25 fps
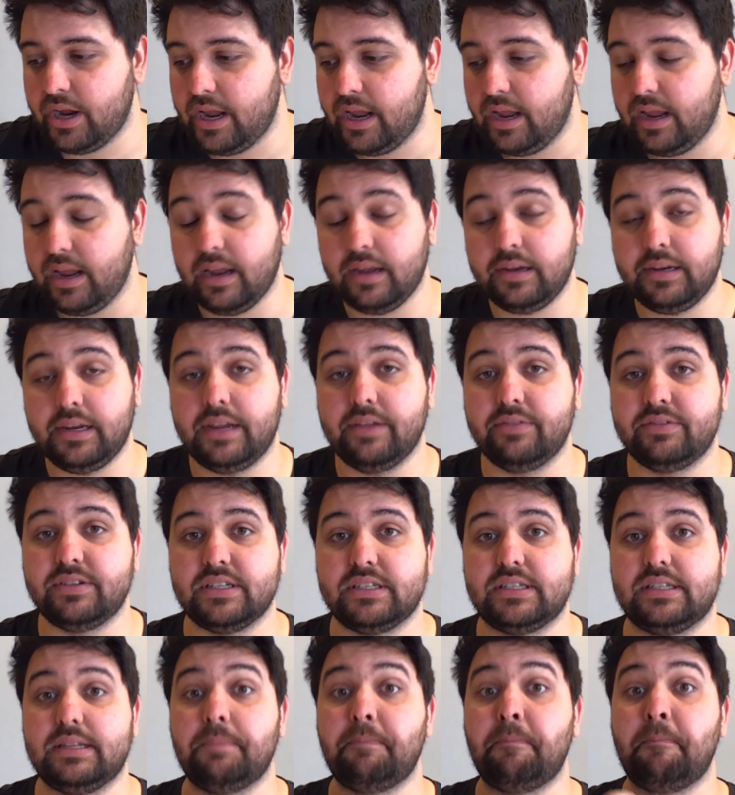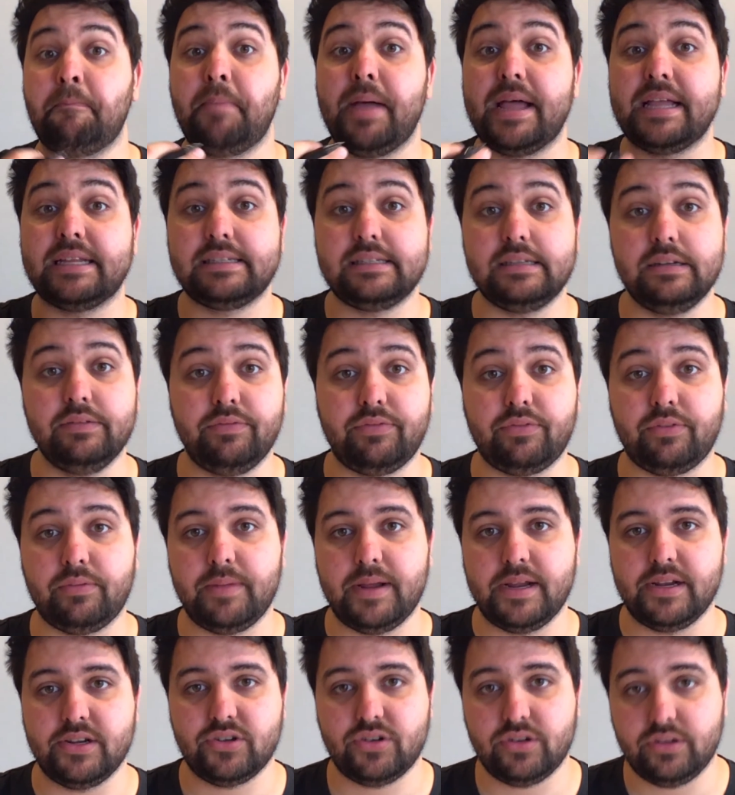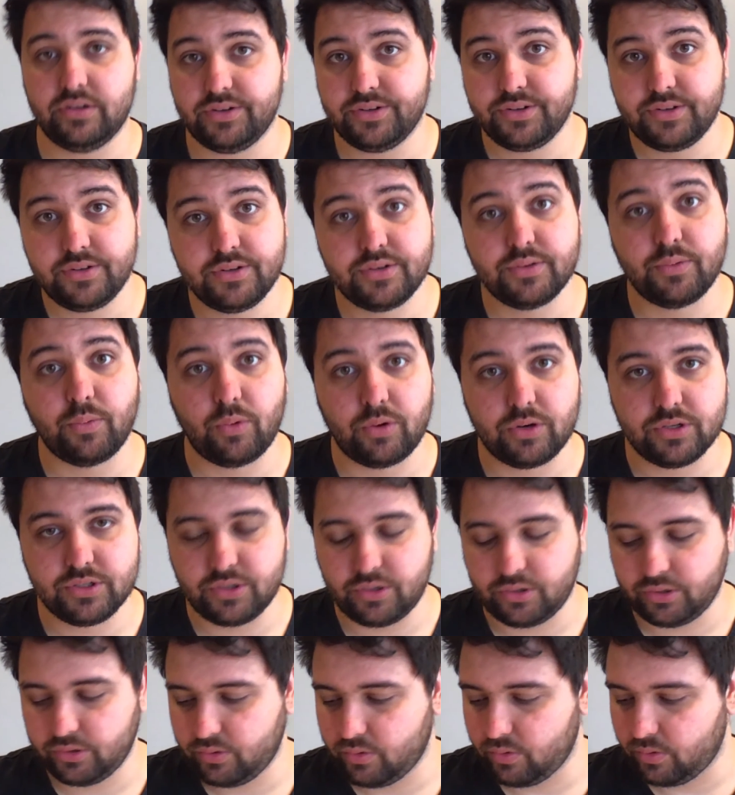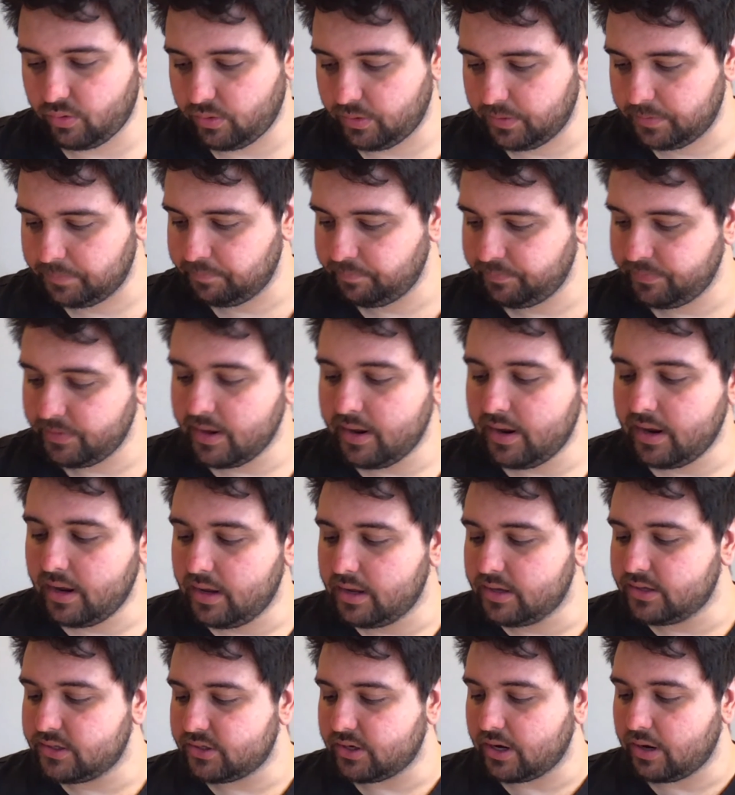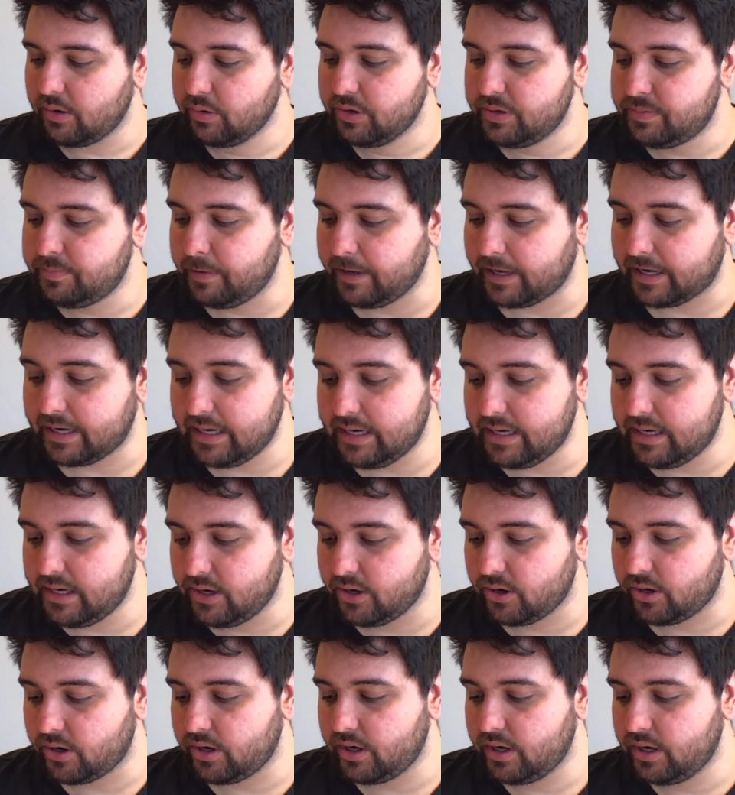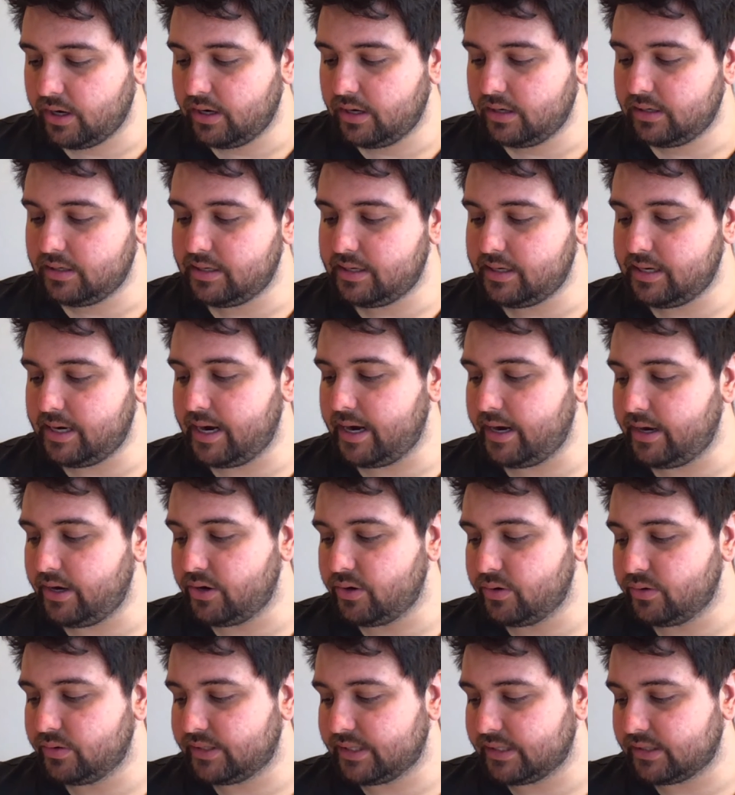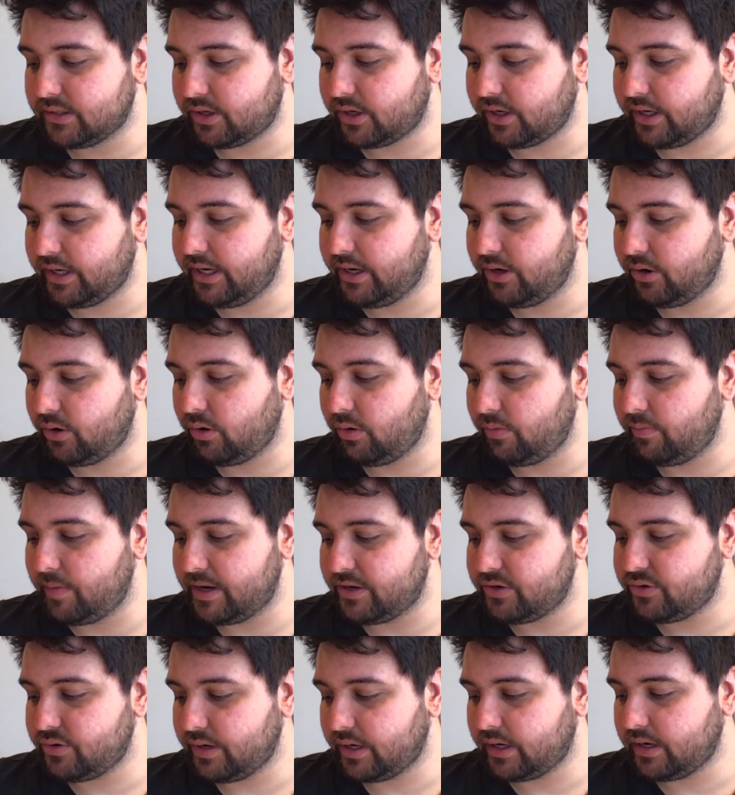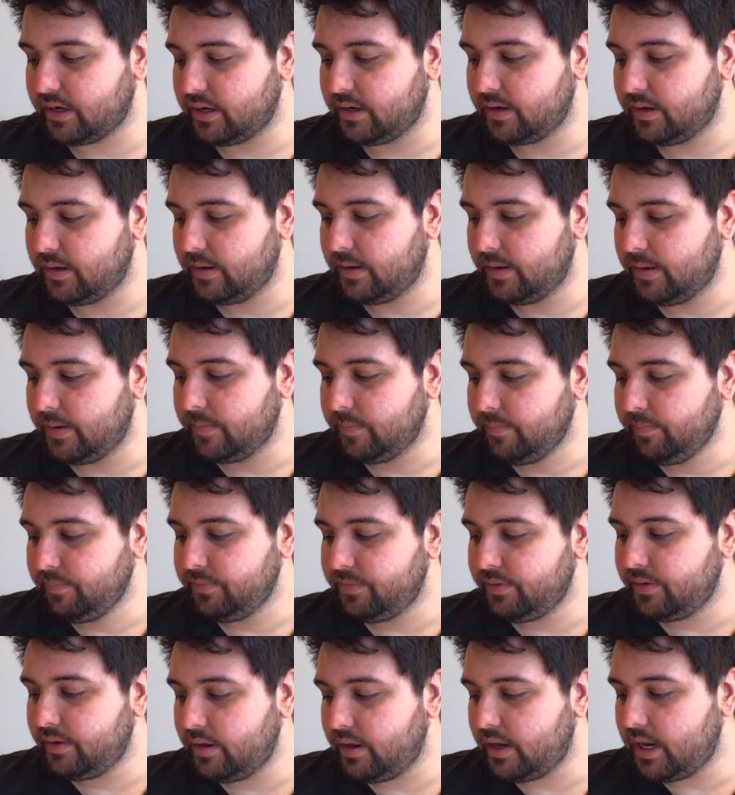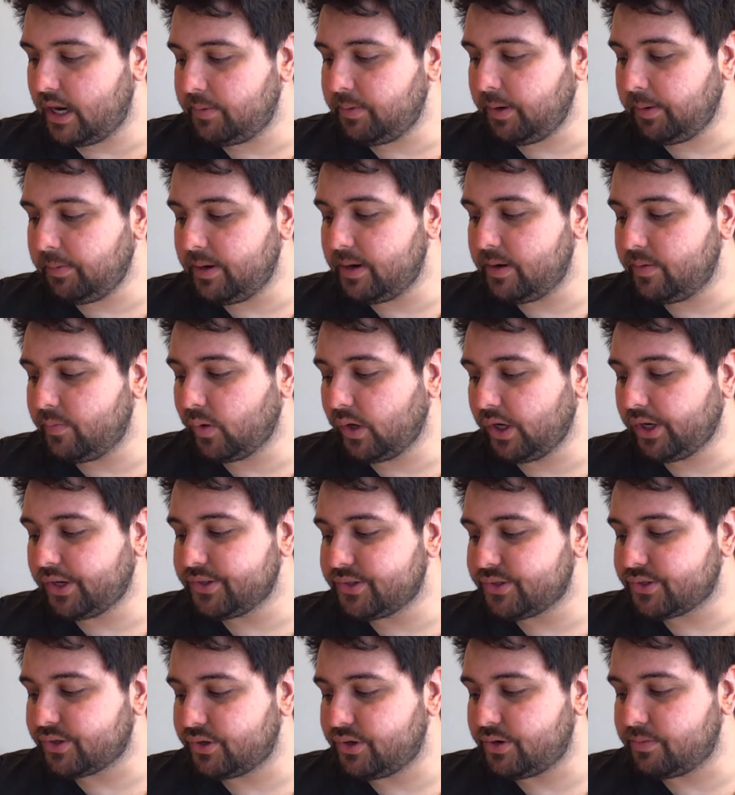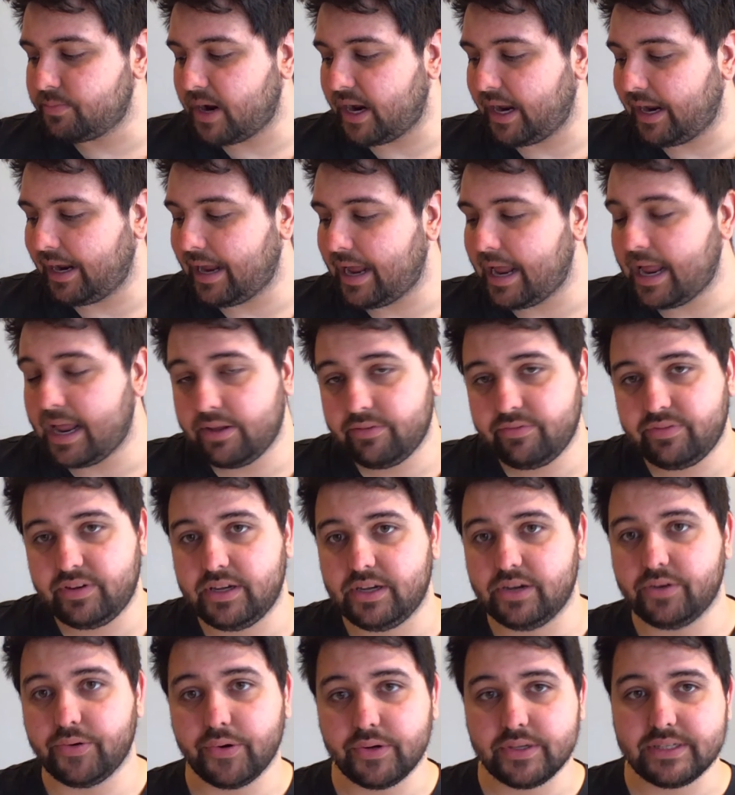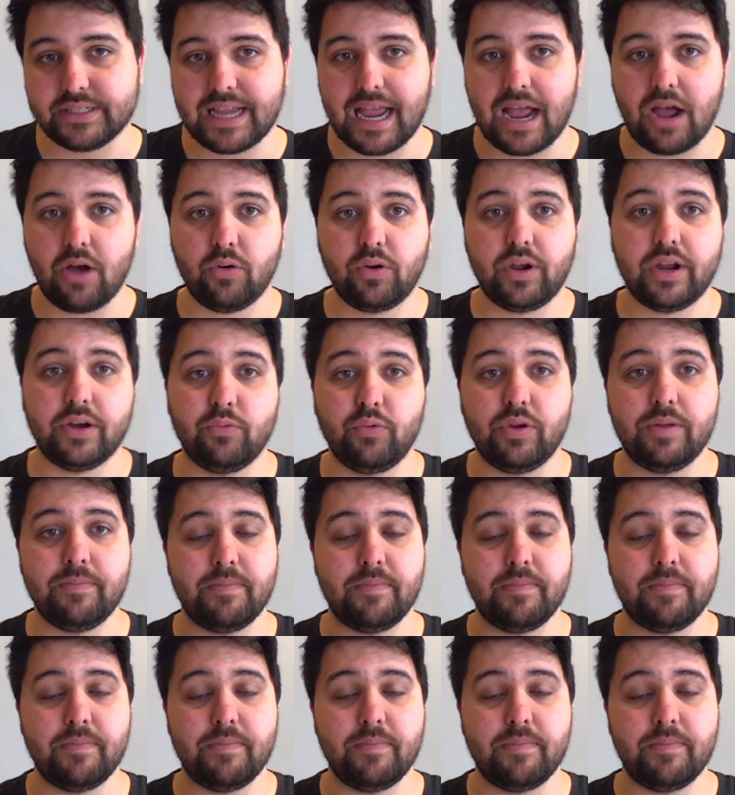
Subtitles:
and gives us the best information towards our goal. So I would pick here DAUs as our hero metric. And maybe one concern you might have here is, how can we